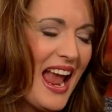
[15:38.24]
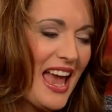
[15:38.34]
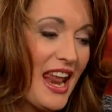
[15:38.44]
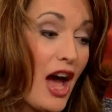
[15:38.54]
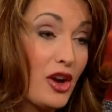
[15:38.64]

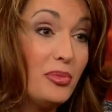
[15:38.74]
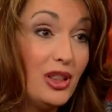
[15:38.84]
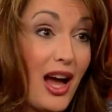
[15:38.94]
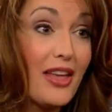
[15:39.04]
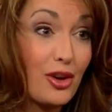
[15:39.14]
and how to
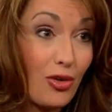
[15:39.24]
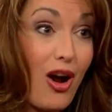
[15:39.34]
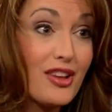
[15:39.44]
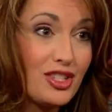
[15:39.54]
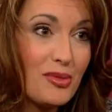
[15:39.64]
apply the
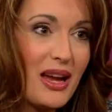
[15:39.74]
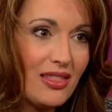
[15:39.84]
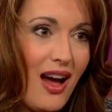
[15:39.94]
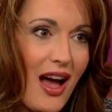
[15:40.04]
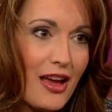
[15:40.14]
cross to my
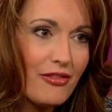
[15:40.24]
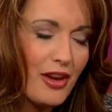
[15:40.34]
life.